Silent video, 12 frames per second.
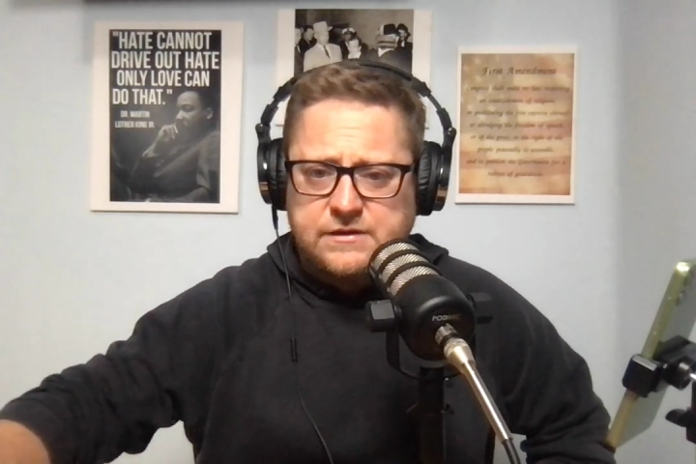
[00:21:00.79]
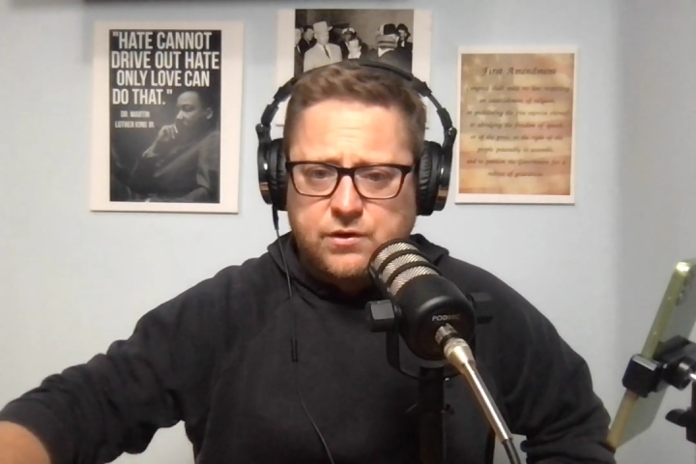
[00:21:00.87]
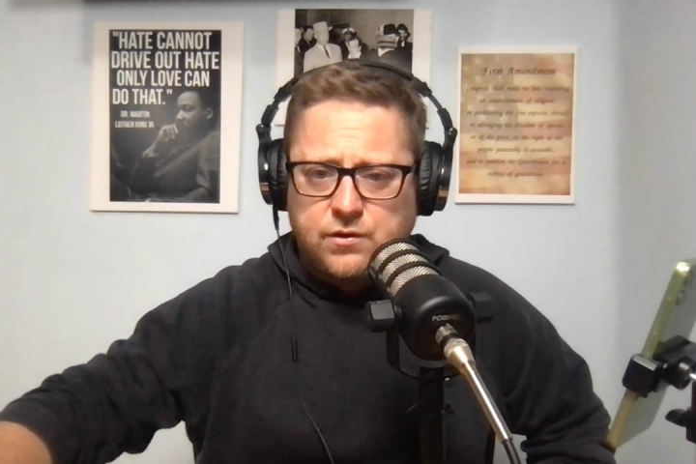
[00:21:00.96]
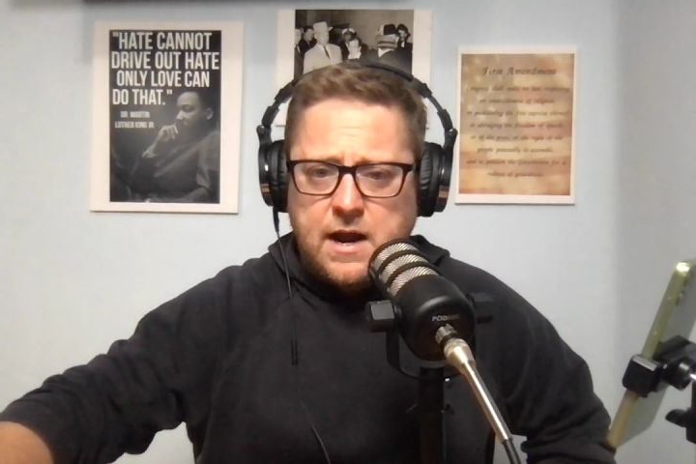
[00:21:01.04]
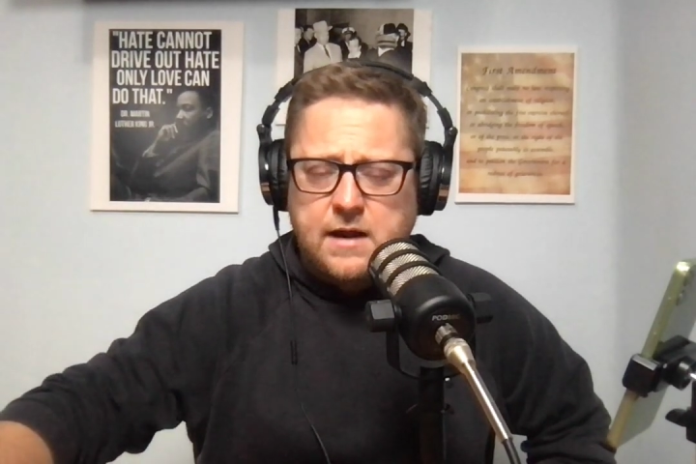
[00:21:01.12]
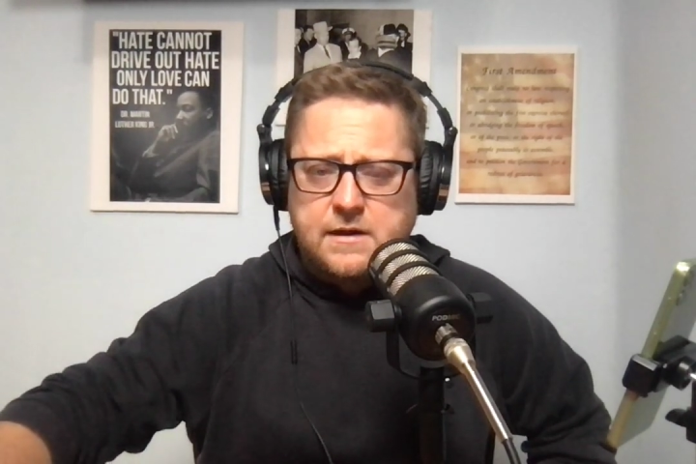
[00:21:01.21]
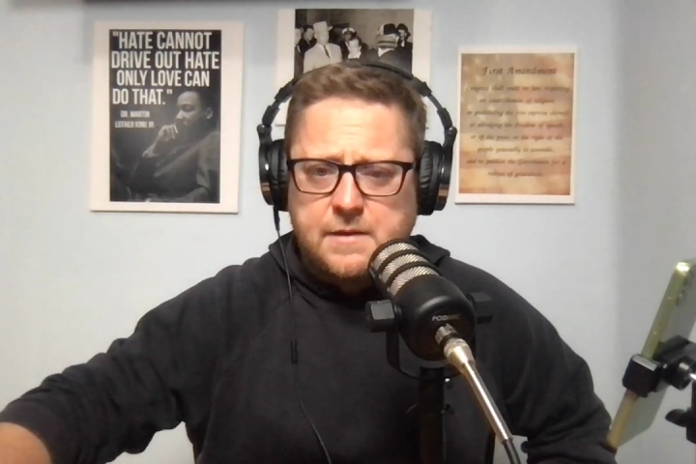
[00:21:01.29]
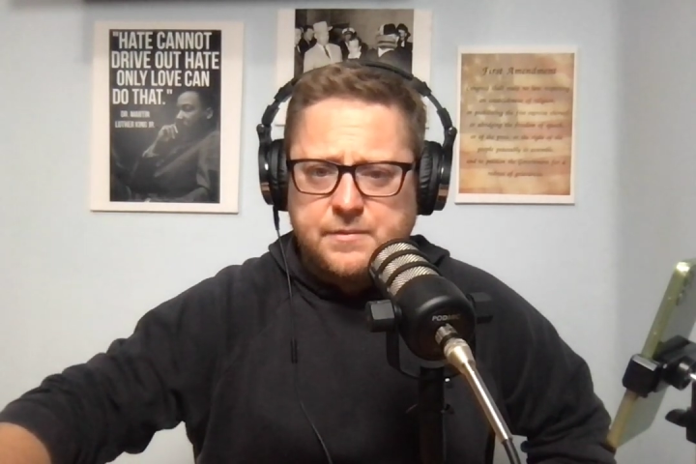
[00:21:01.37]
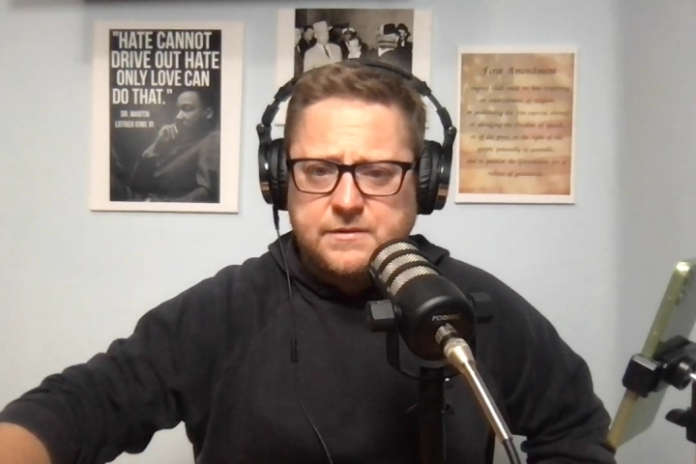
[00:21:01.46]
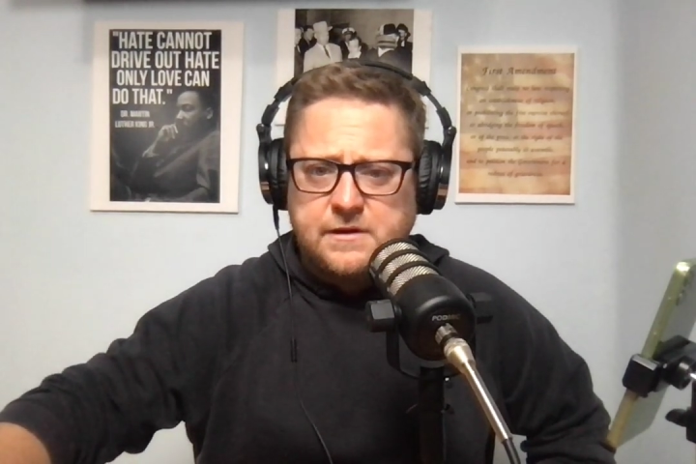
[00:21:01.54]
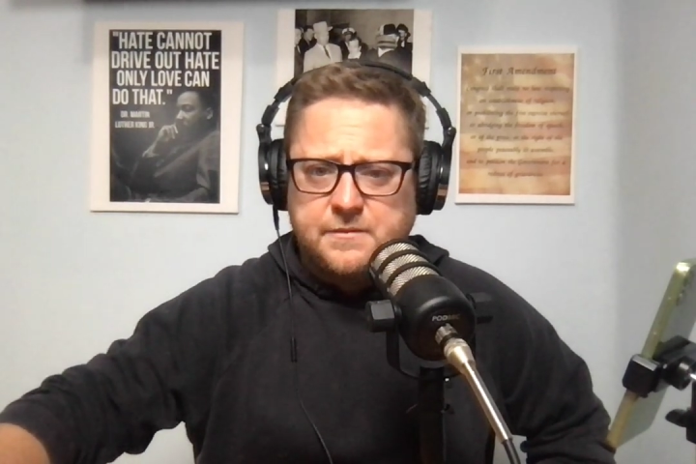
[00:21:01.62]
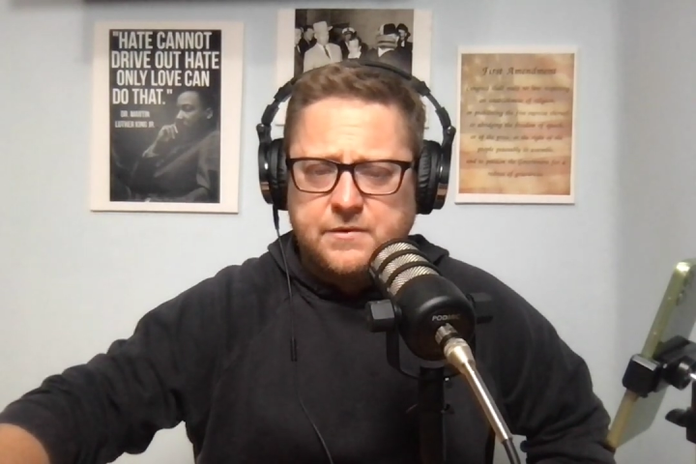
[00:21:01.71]
crack
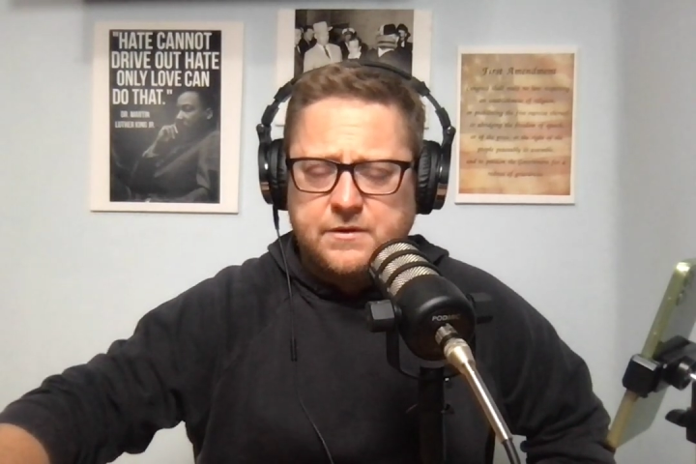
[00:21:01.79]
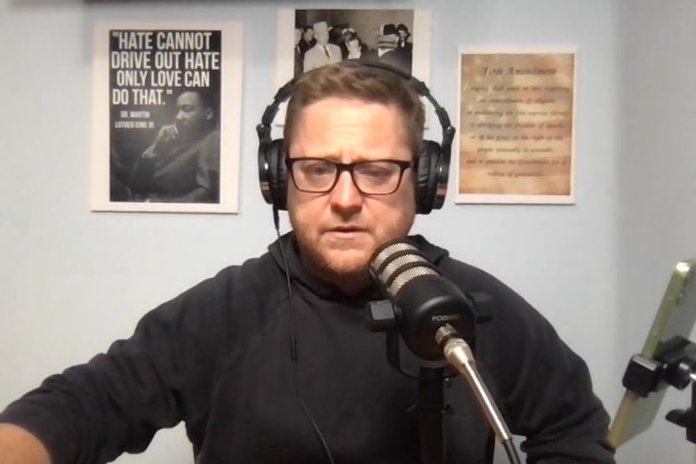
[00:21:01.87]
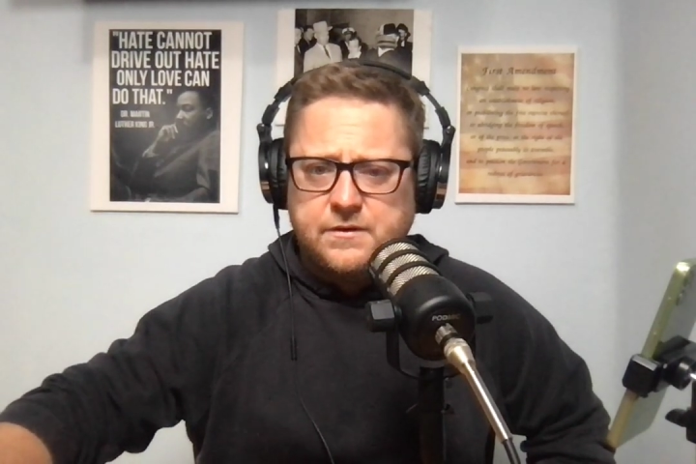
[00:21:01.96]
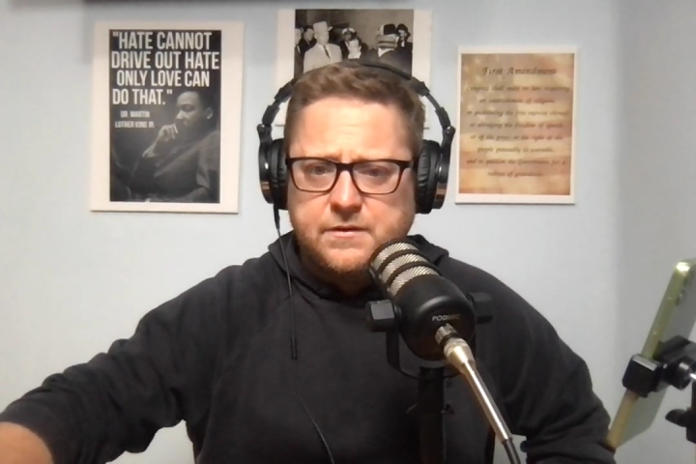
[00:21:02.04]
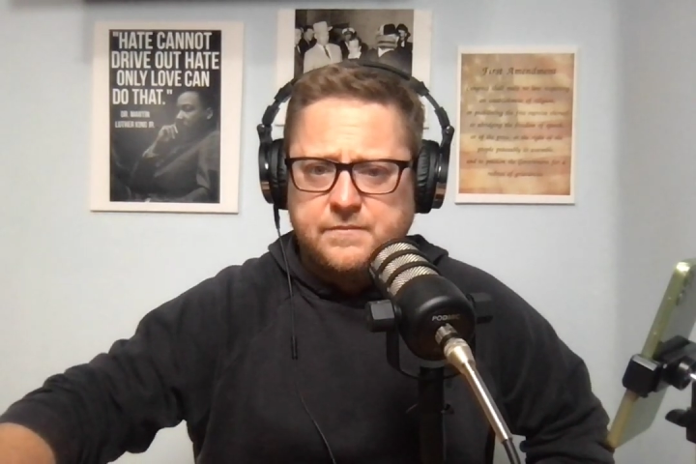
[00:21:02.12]
epidemic,